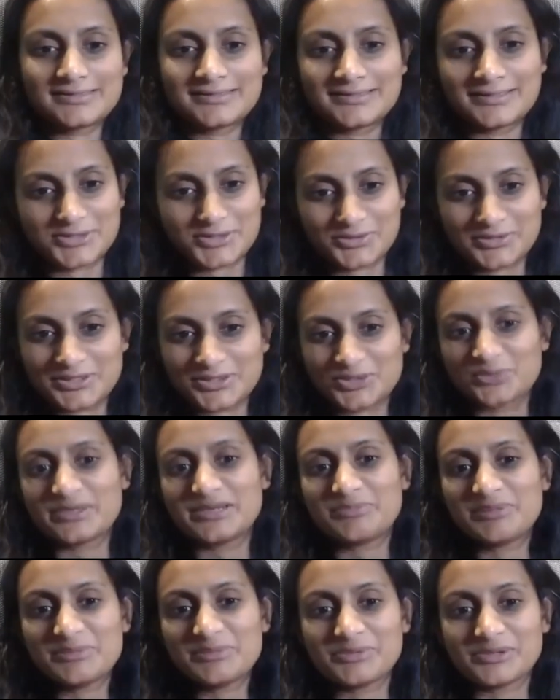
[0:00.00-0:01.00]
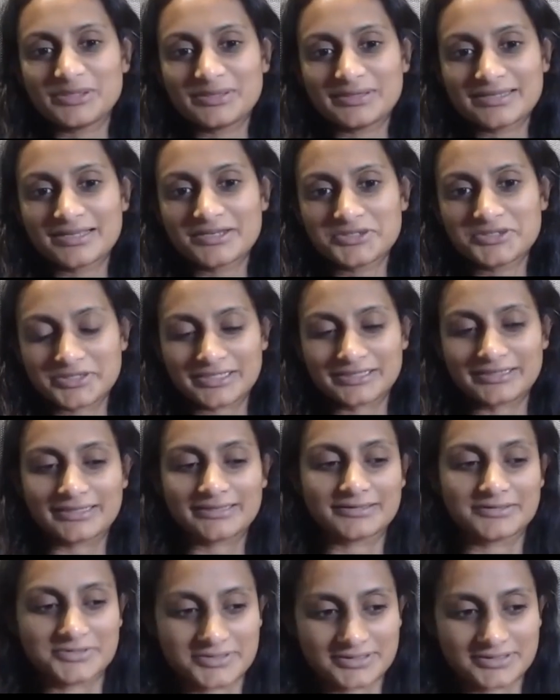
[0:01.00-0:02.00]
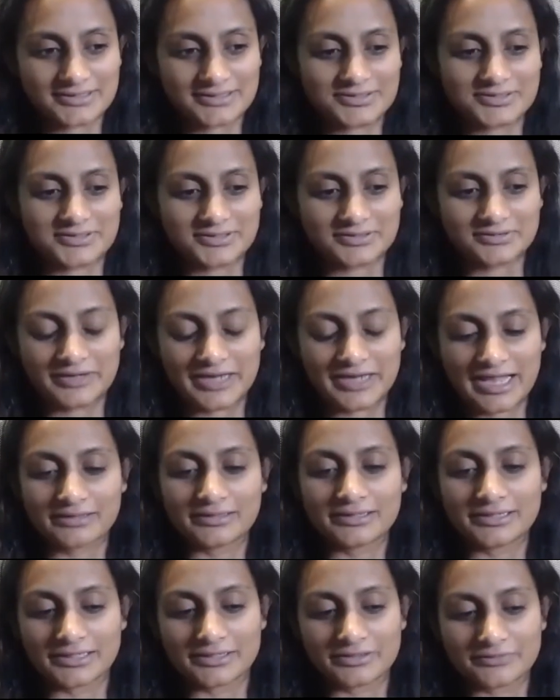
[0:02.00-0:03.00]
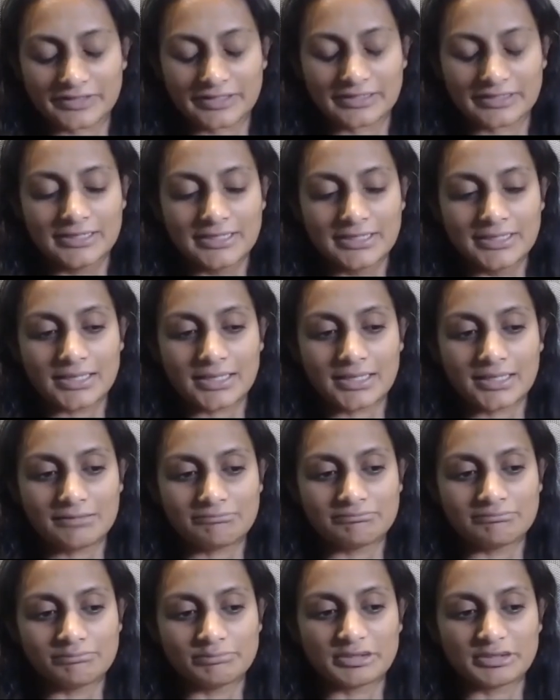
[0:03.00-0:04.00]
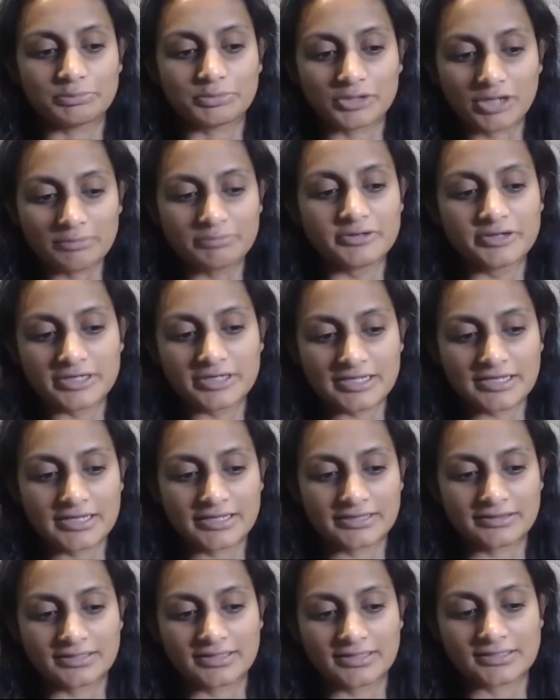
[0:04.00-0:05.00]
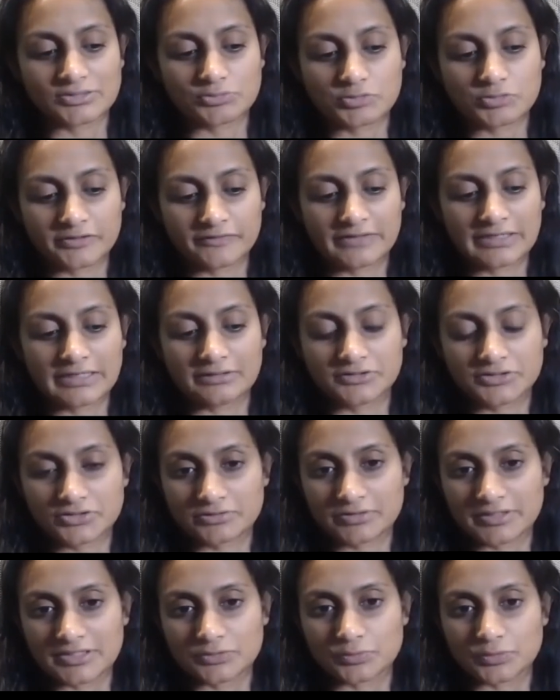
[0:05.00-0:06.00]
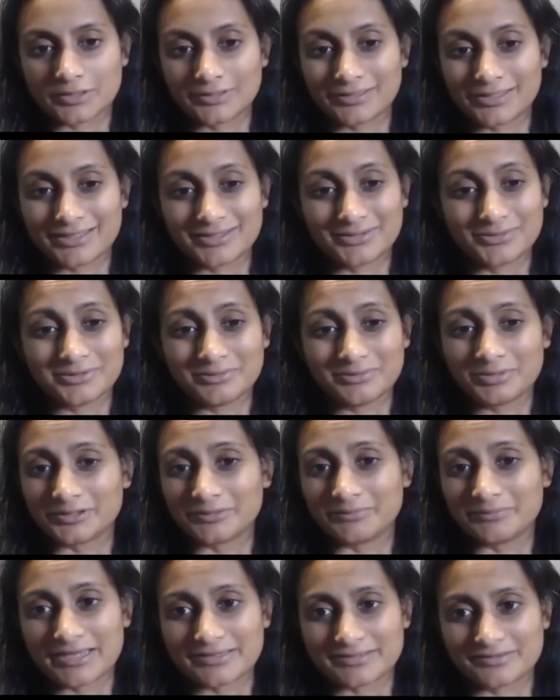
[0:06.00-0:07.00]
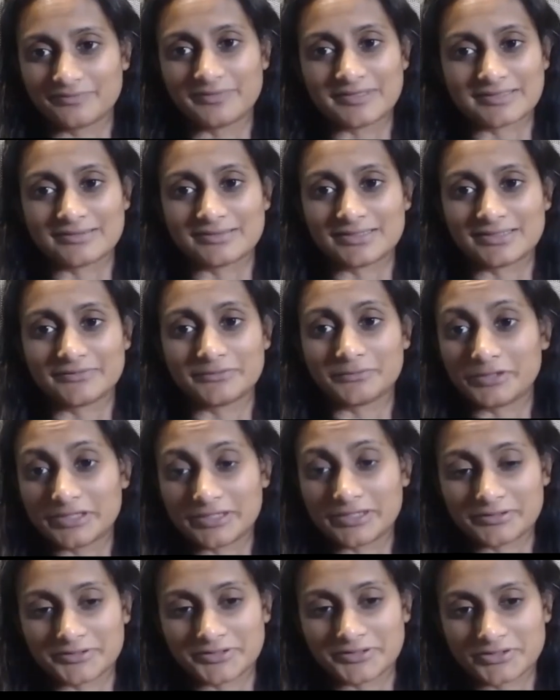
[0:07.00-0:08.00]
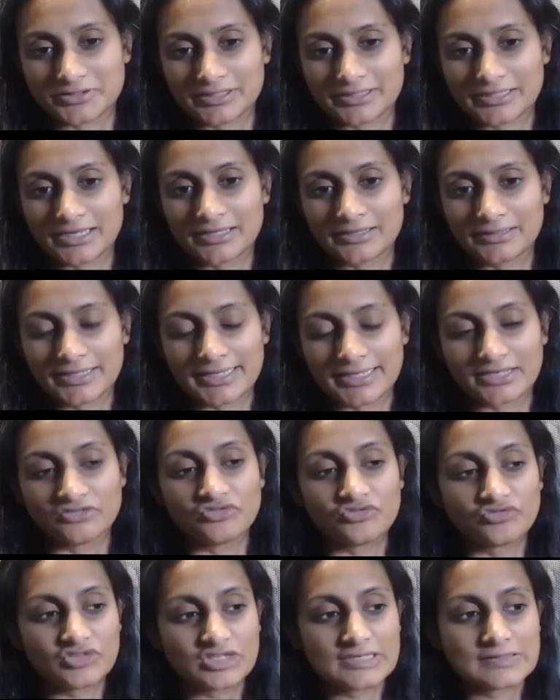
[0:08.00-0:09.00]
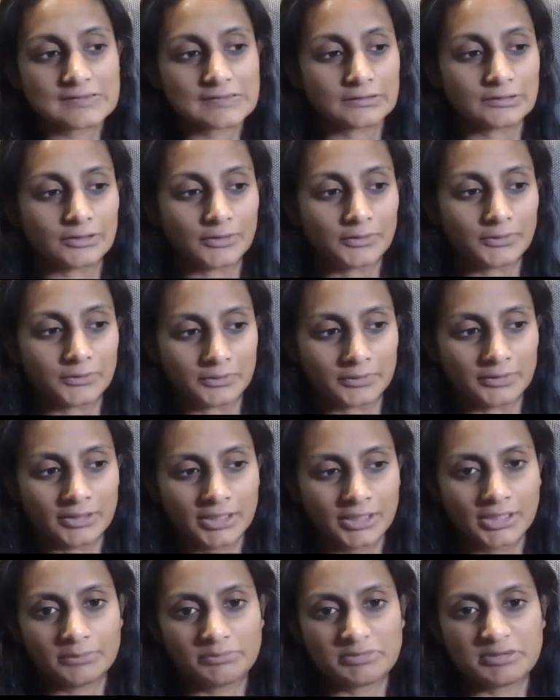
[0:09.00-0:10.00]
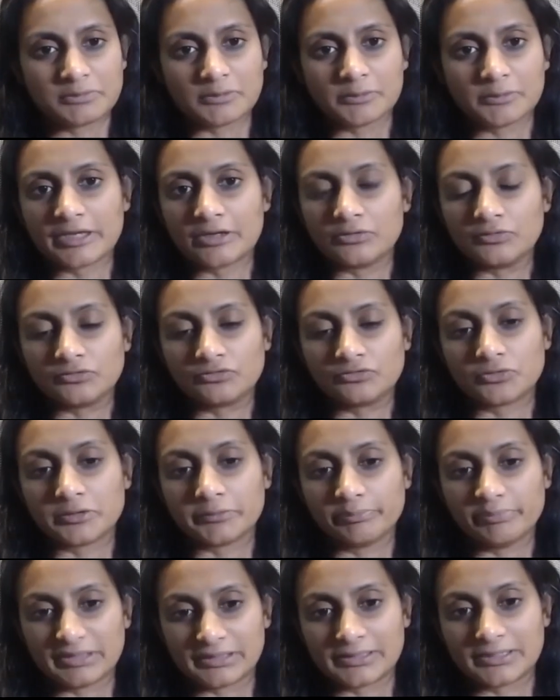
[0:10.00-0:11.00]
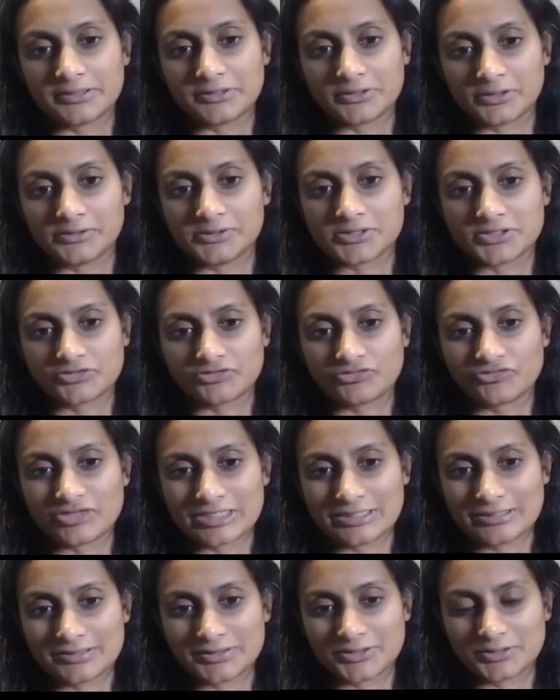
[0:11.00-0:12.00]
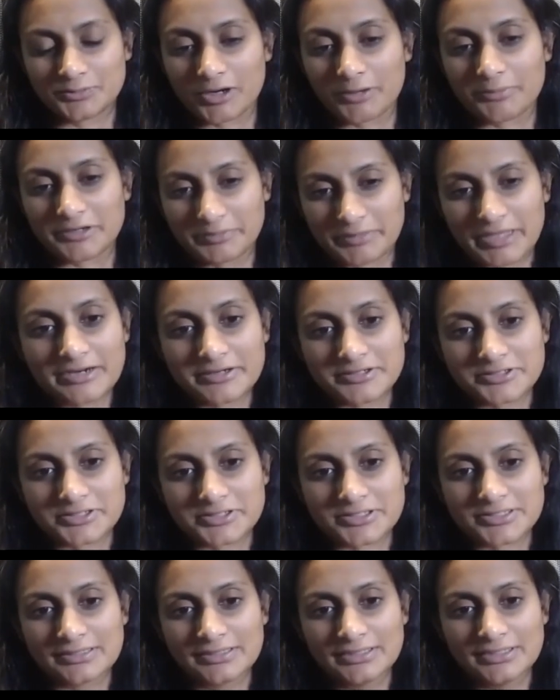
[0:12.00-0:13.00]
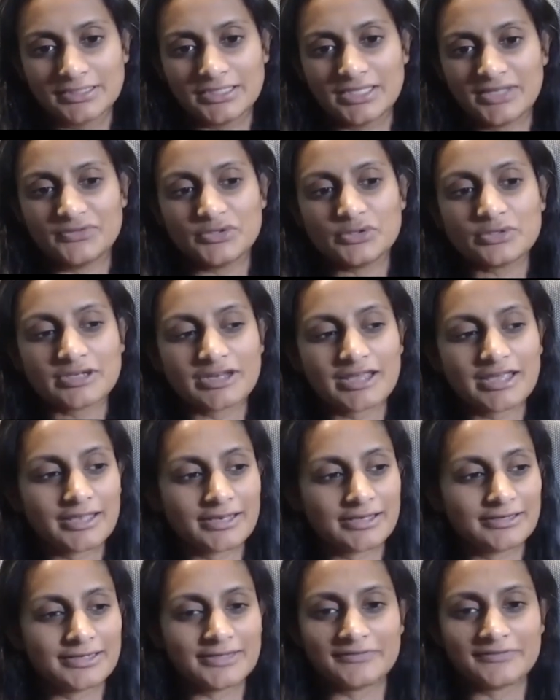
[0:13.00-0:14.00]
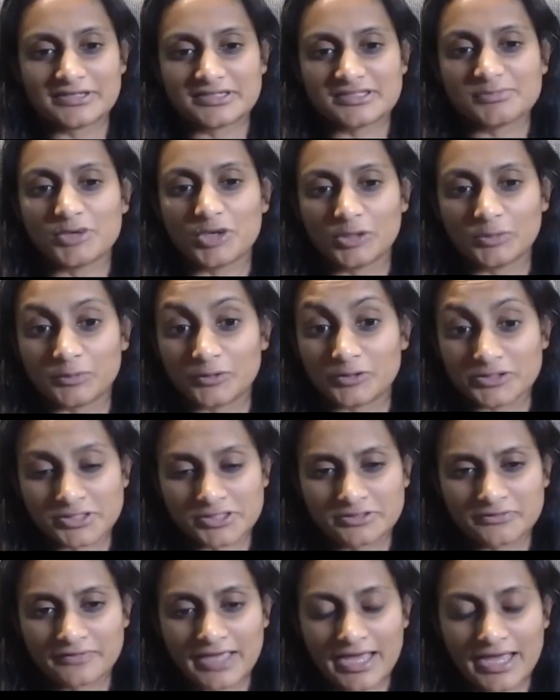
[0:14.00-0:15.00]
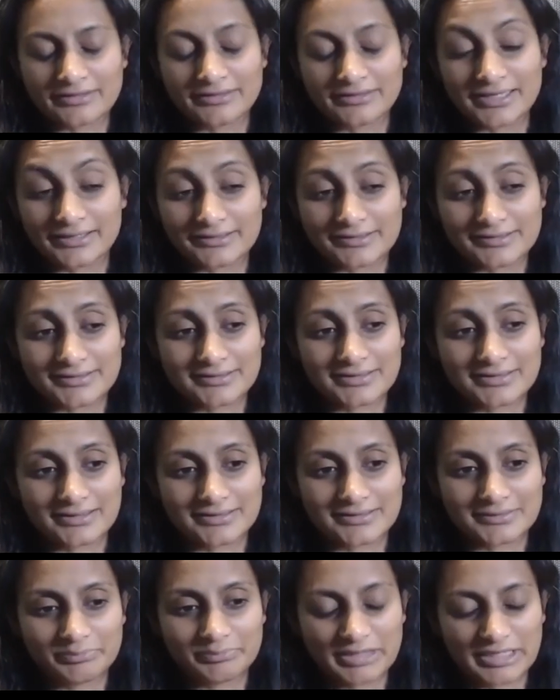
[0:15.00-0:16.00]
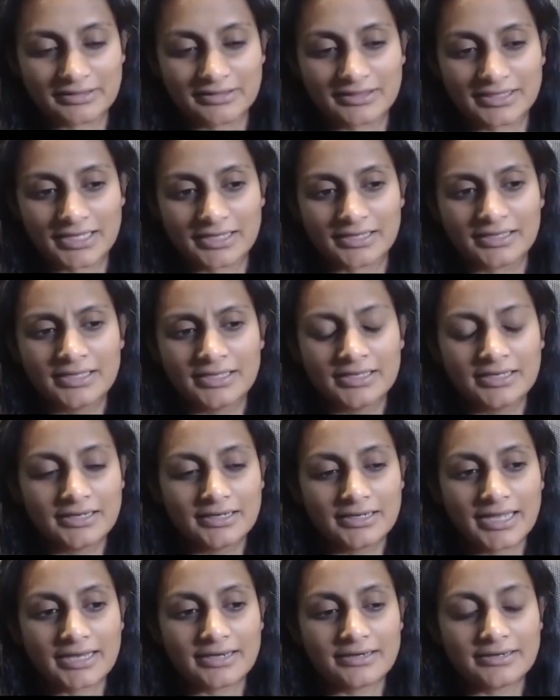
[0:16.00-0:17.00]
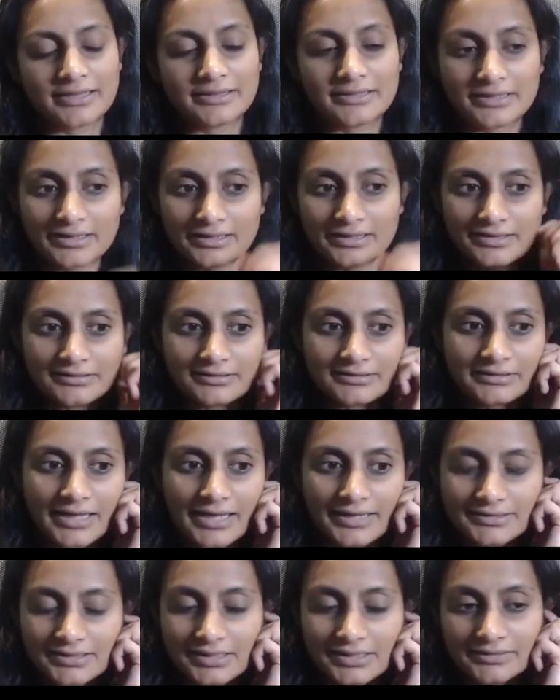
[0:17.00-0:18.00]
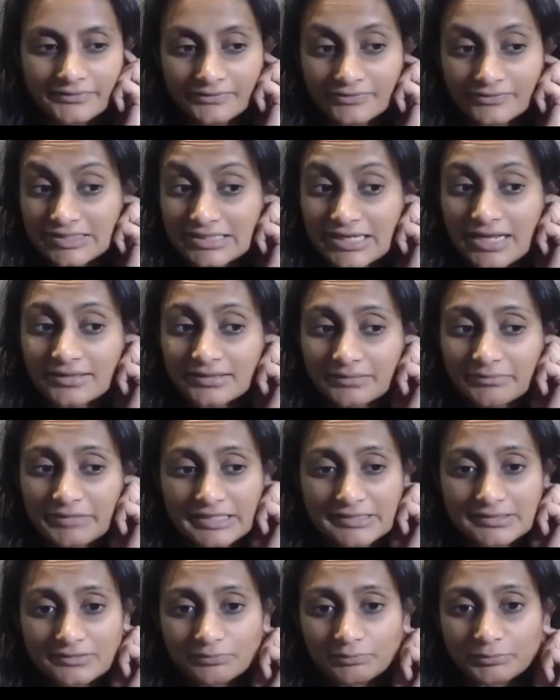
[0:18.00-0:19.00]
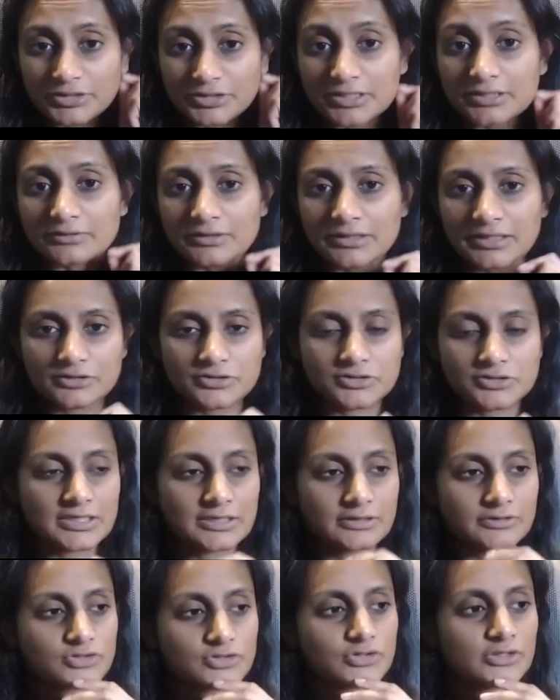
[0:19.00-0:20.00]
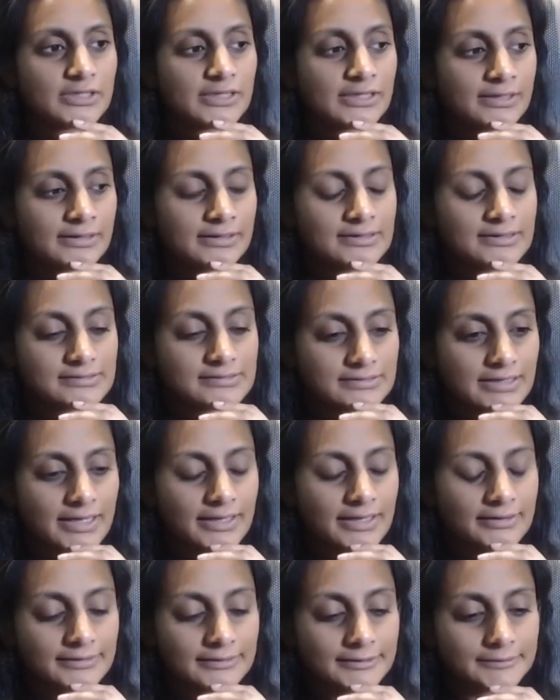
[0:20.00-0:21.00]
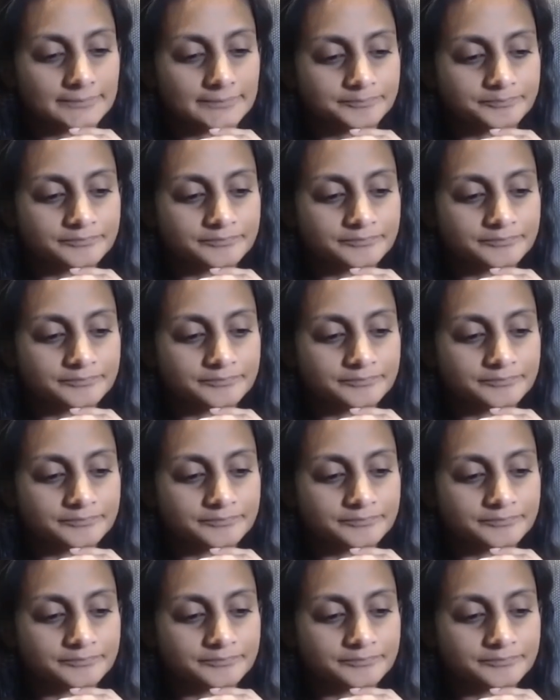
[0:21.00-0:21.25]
there's only so many people in the country. Like that's just the reality of it. But property, I think, is one of the industries where like you can build a massive business even within Australia. Like in fees alone, people pay over $4 billion of fees to property managers. If you can gain even a small portion of that, that is a big thing. And then I think the last kind of stat that makes it particularly interesting in Australia is that